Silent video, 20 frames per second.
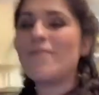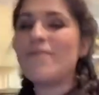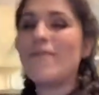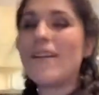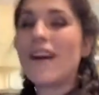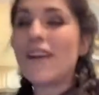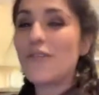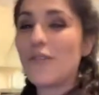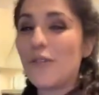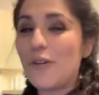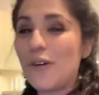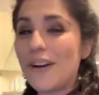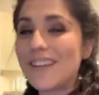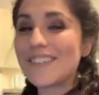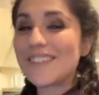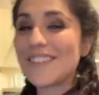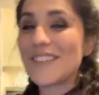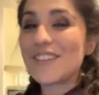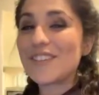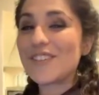my
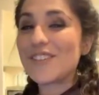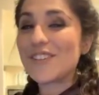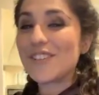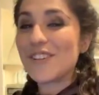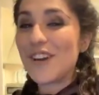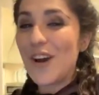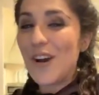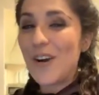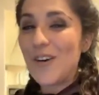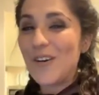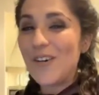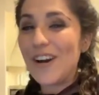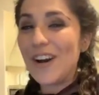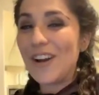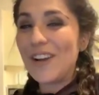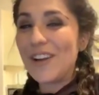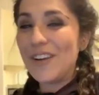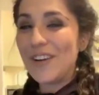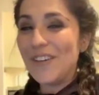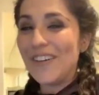voice is so
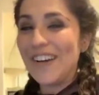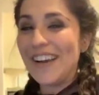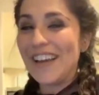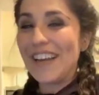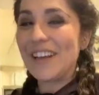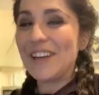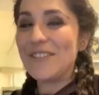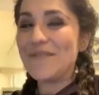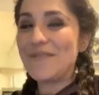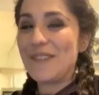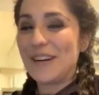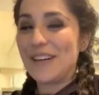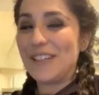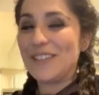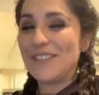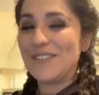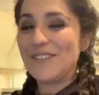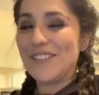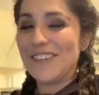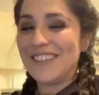annoying
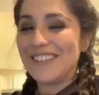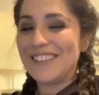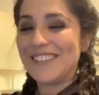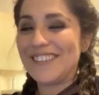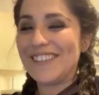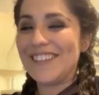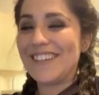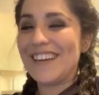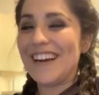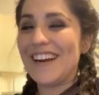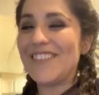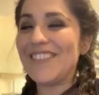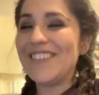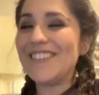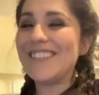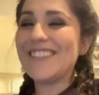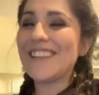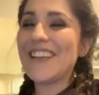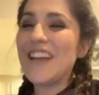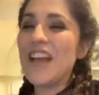compared to Marissa. I
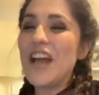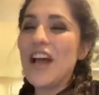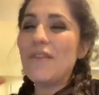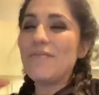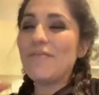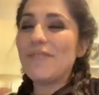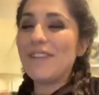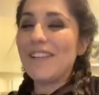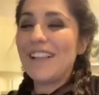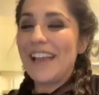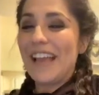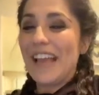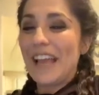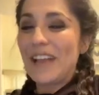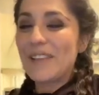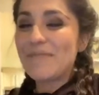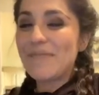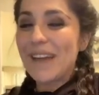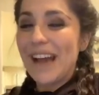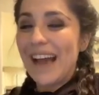was
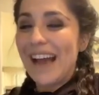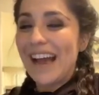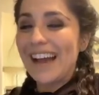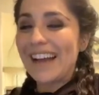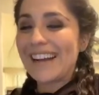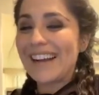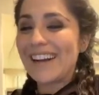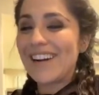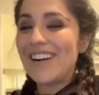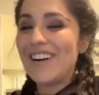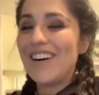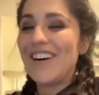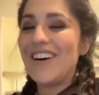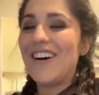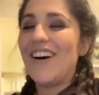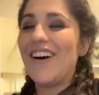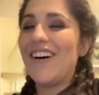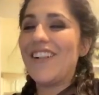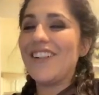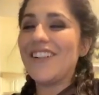playing back
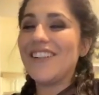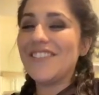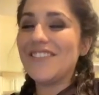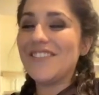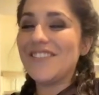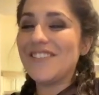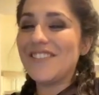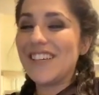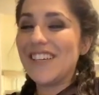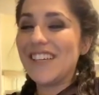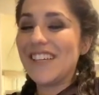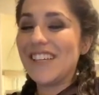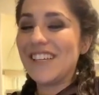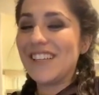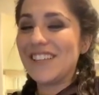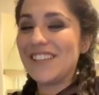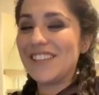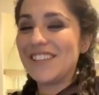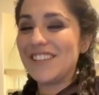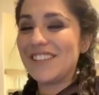all of
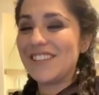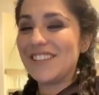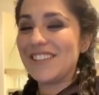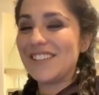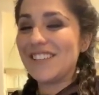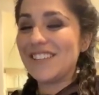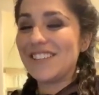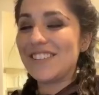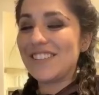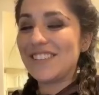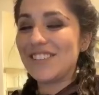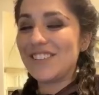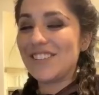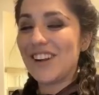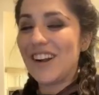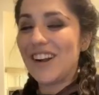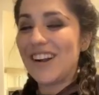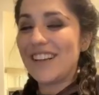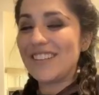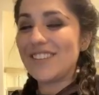the
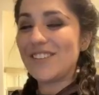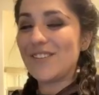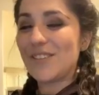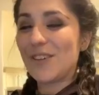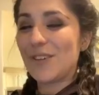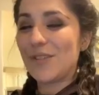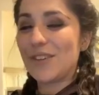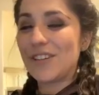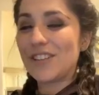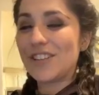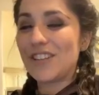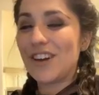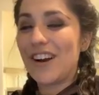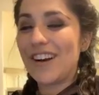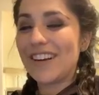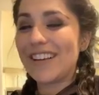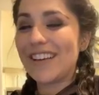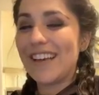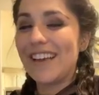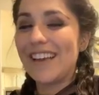shots where we're
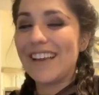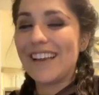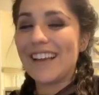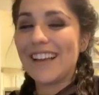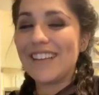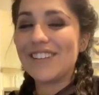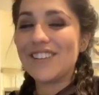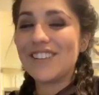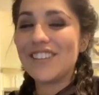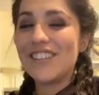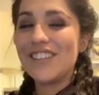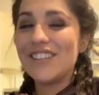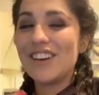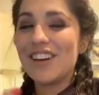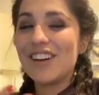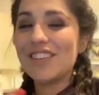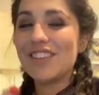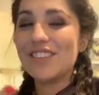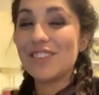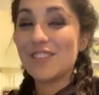talking, and she
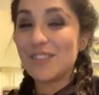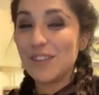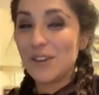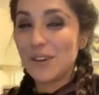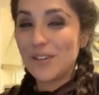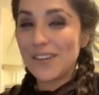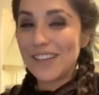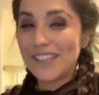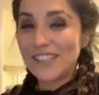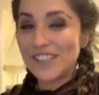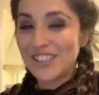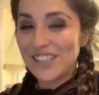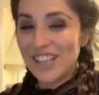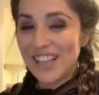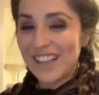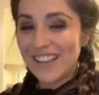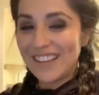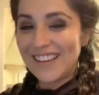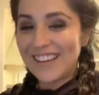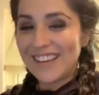talks so
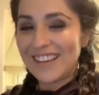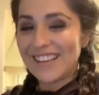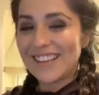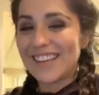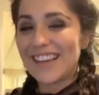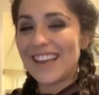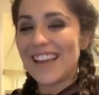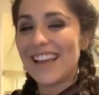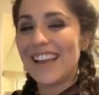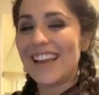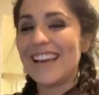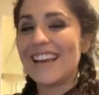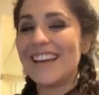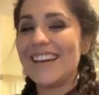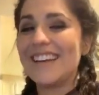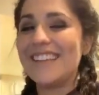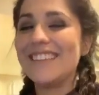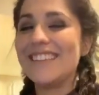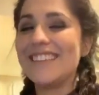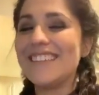angelic
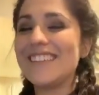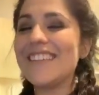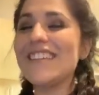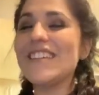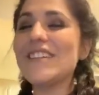and